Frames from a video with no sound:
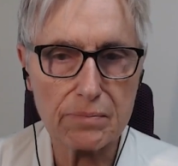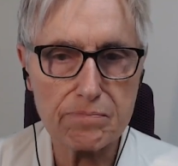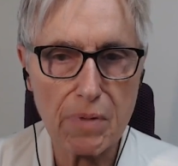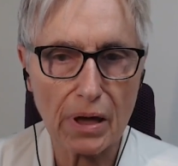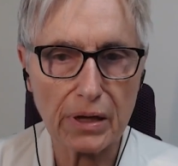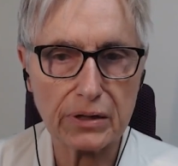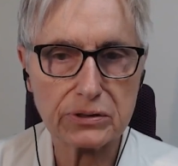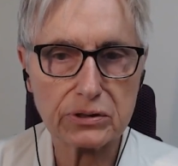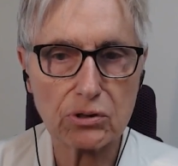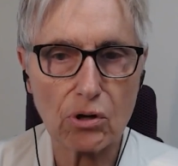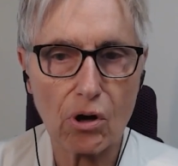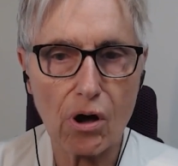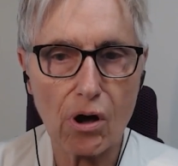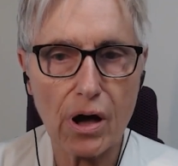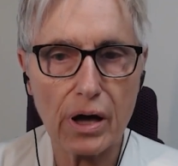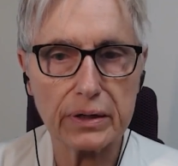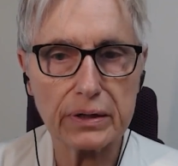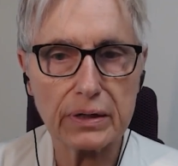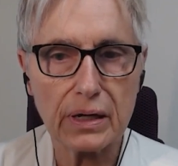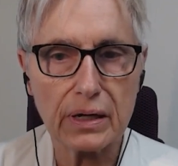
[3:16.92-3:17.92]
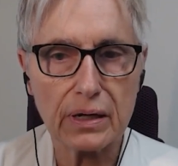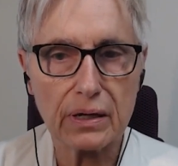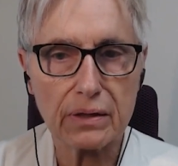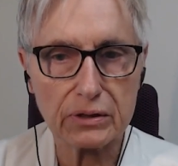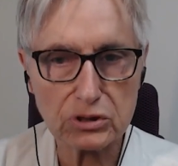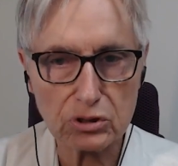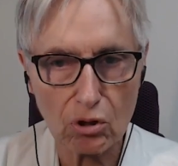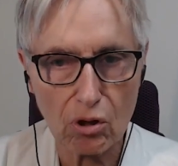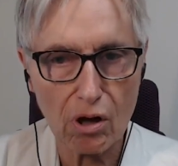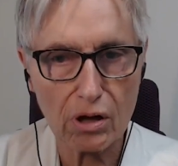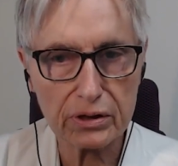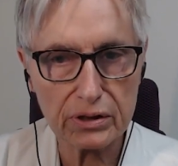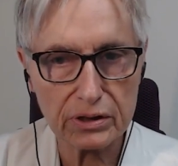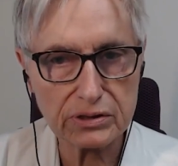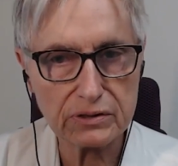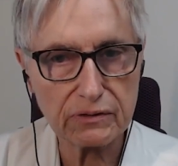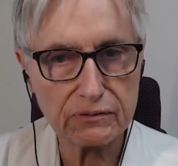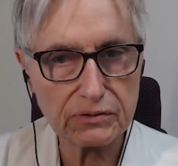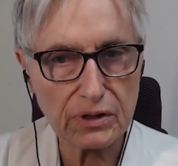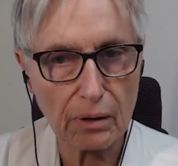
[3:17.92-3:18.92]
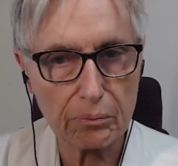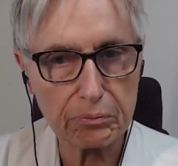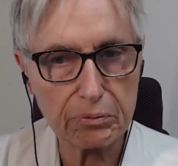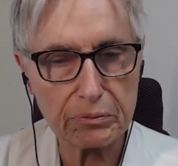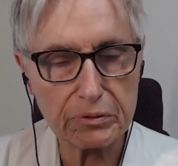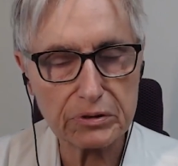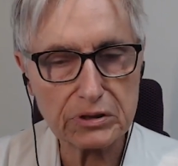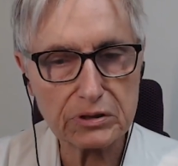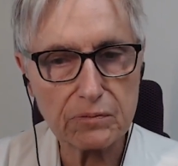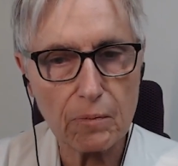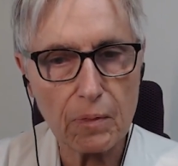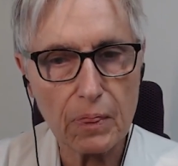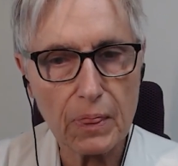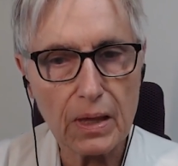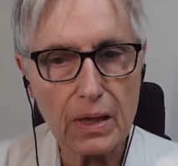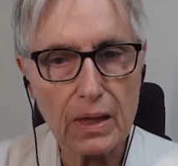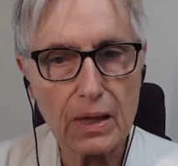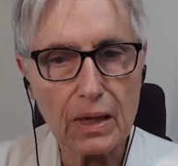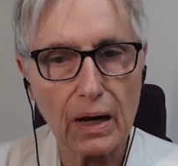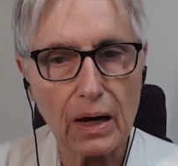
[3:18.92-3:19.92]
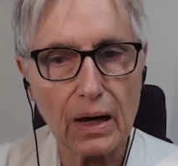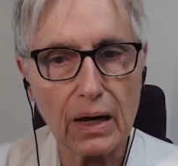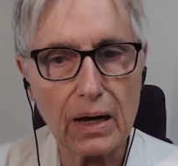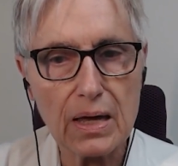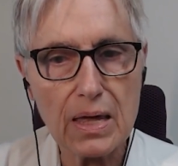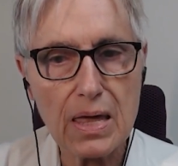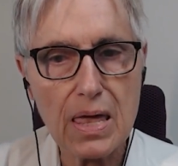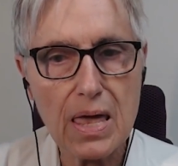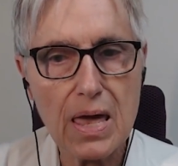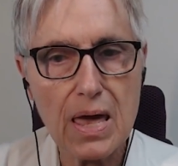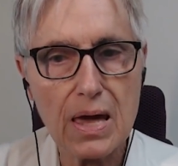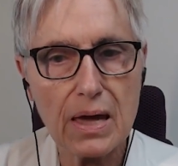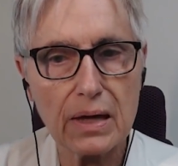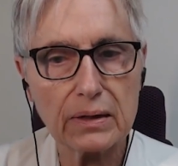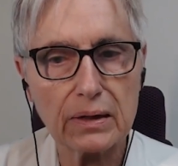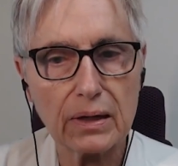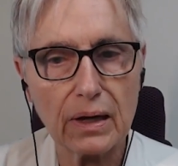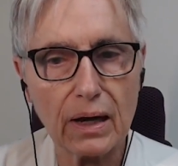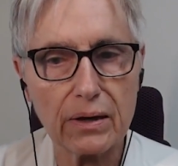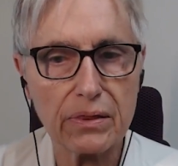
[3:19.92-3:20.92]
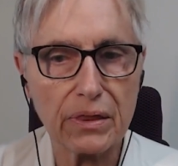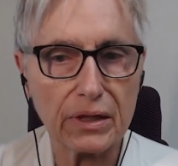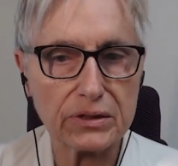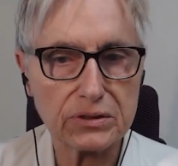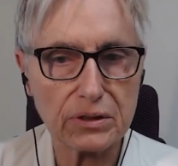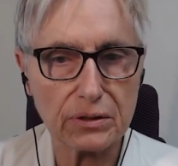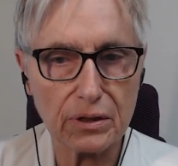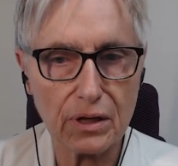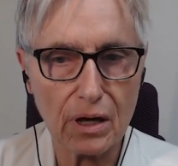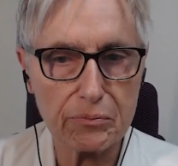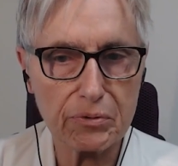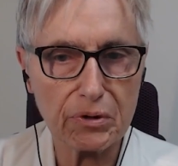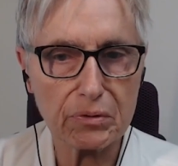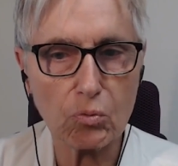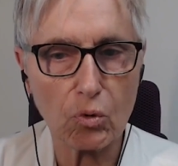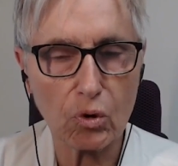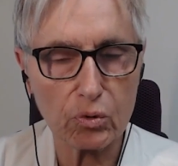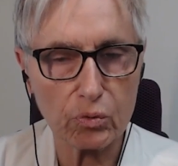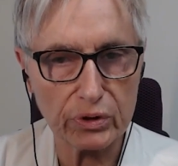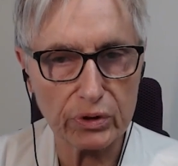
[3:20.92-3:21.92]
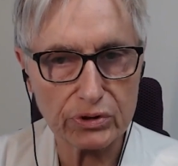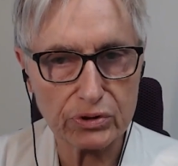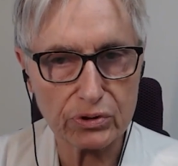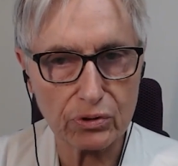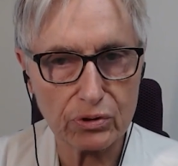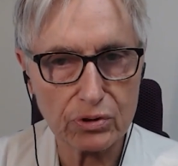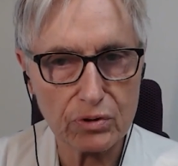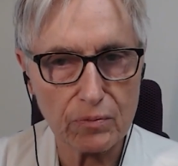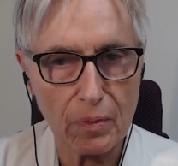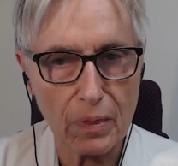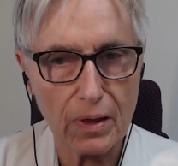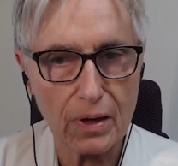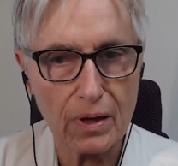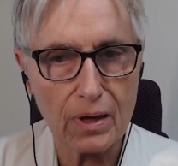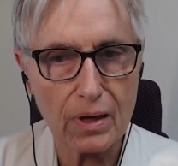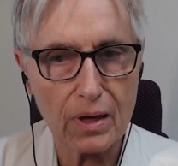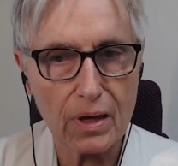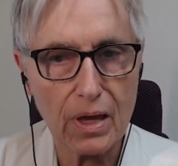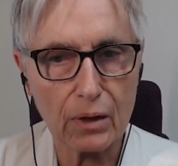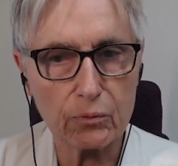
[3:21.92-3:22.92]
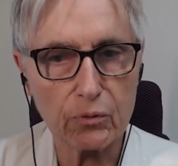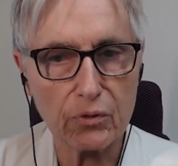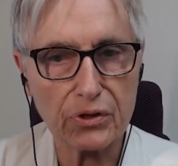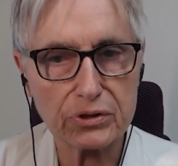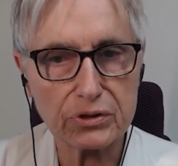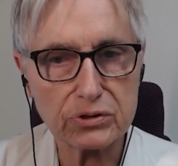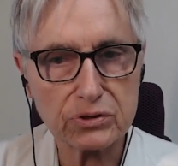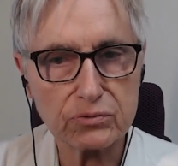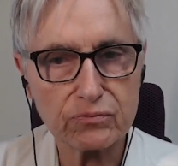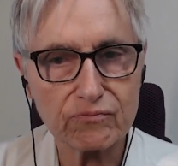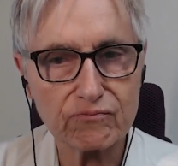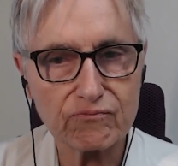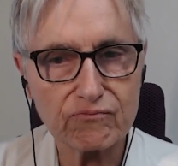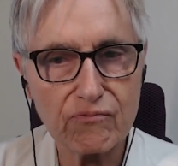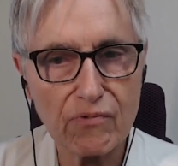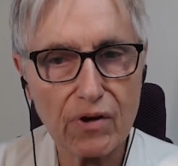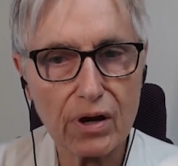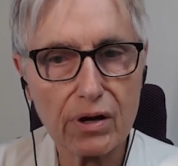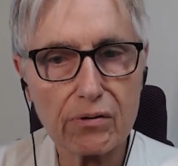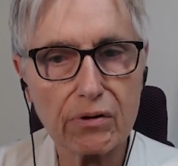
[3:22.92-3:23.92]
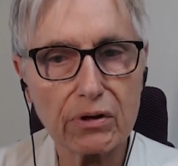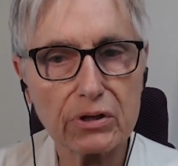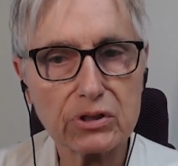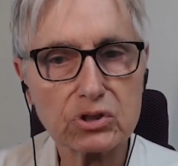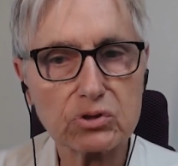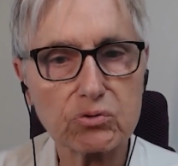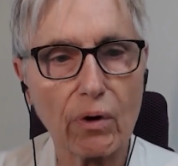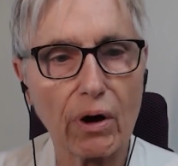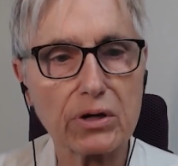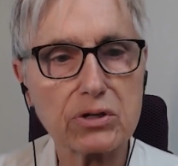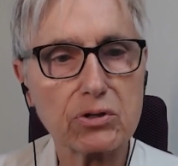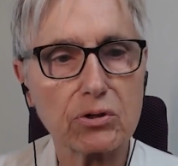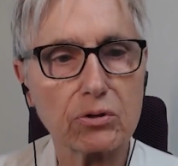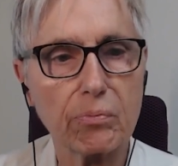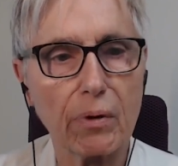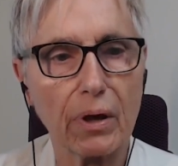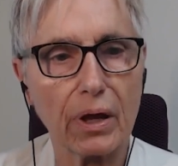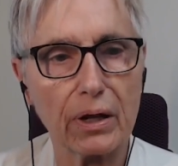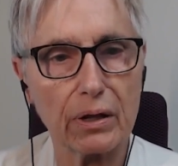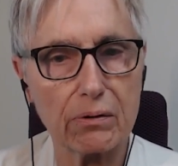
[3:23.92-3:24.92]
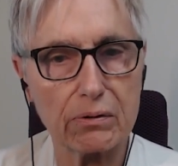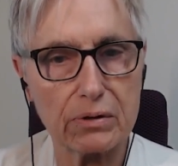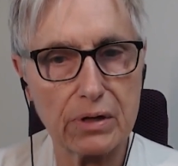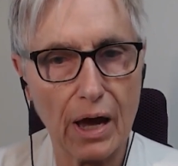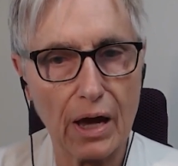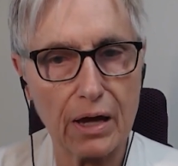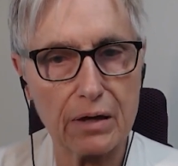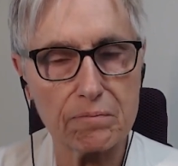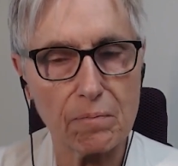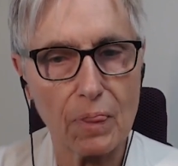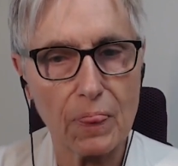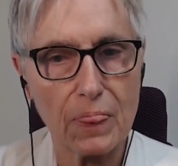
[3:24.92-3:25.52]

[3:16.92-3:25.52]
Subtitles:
based on this long list of supplements? And that's a bit more research. And with this very structured paleo diet,